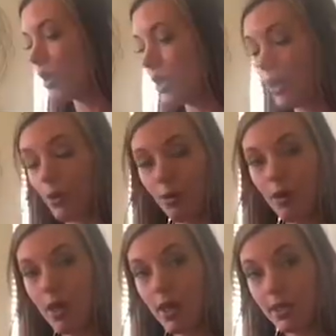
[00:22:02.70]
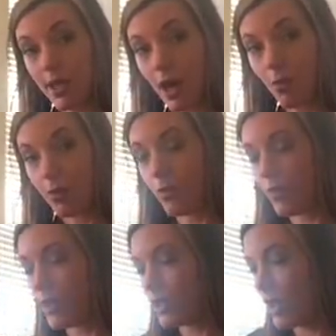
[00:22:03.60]
you to help you
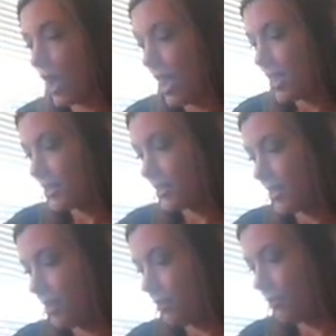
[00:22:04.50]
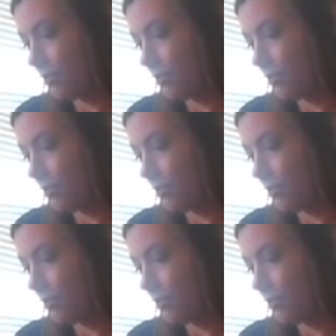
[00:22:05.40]
reach your highest self.